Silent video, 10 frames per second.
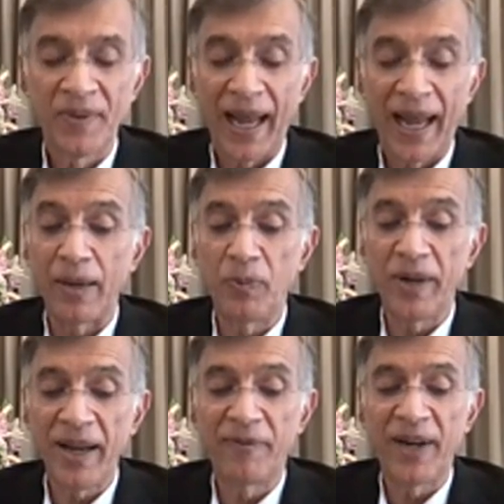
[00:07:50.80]
and
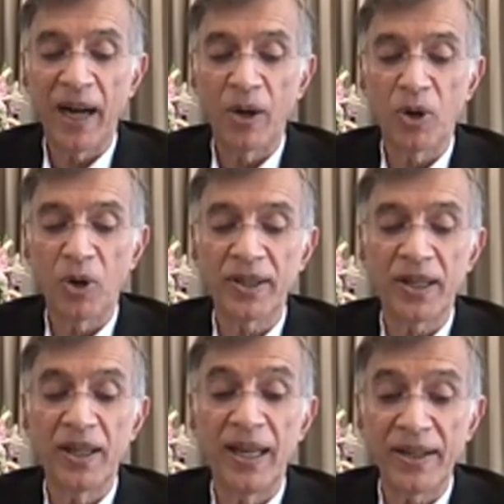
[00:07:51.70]
we have now got
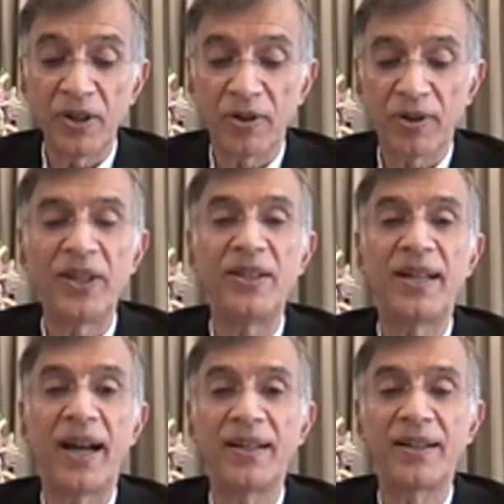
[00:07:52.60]
a letter of
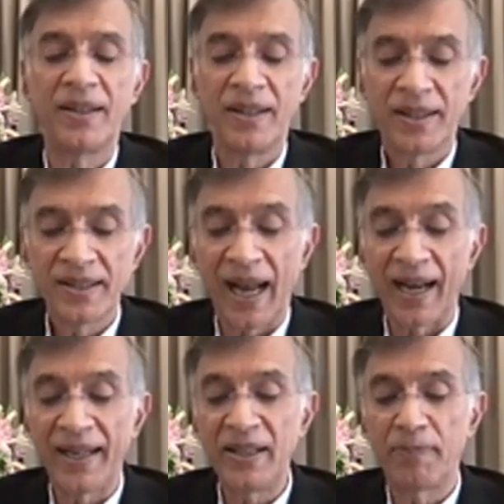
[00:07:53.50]
intent
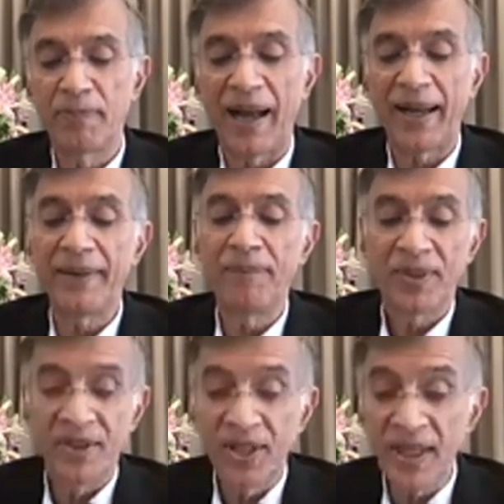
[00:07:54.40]
signed by
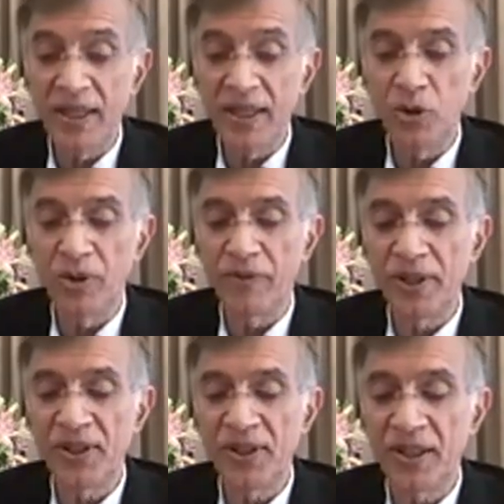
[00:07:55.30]
Deakin
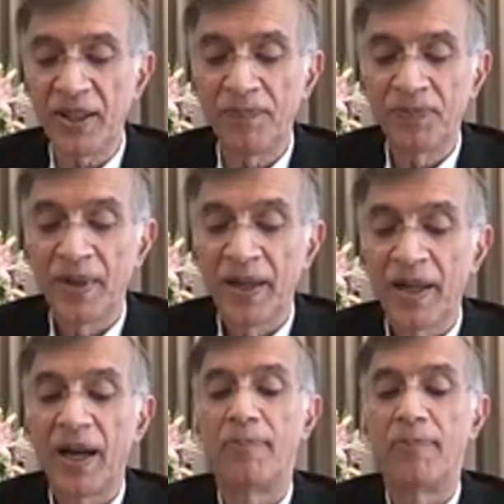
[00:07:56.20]
University,
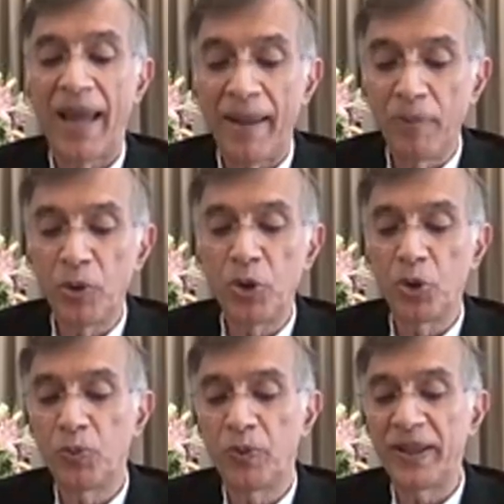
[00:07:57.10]
a
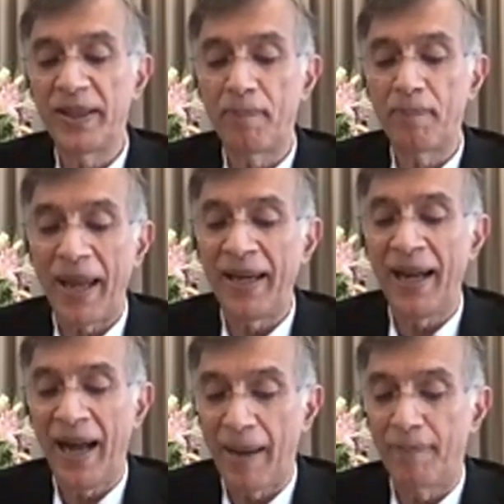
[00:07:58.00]
MOU with the Penn
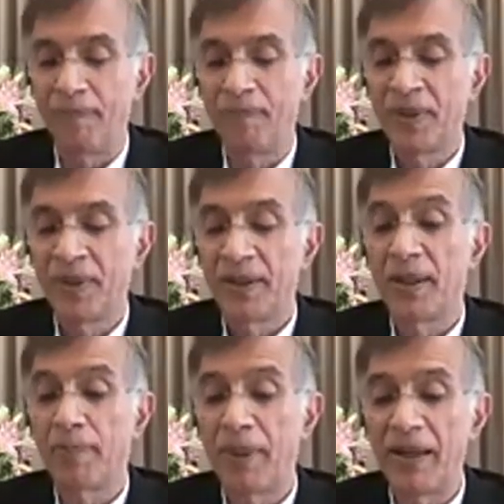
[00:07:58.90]
Hub,
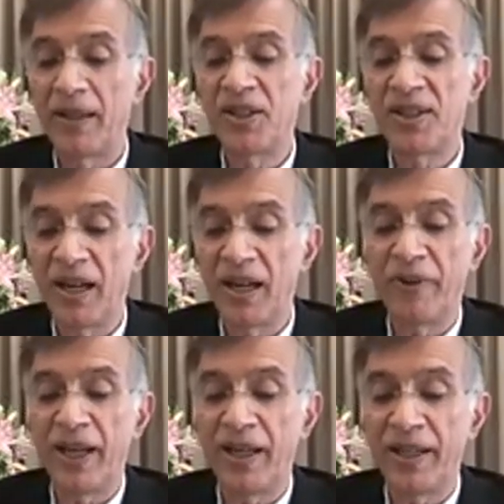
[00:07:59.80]
the
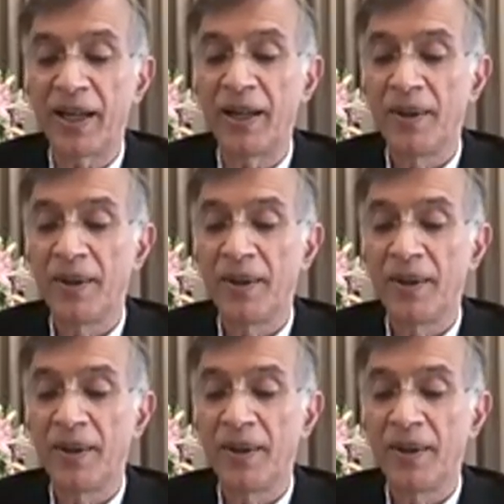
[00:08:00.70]
Pennsylvania